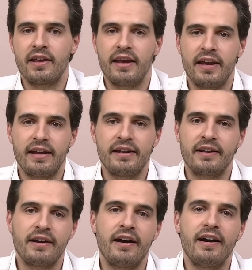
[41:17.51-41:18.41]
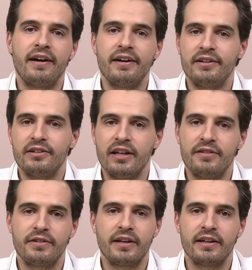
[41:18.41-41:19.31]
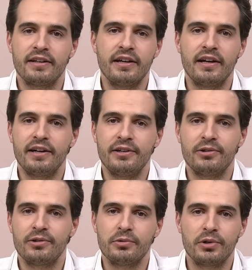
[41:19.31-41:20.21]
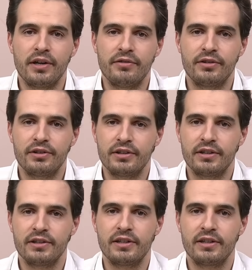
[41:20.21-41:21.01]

hand guy and left hand guy or whatever.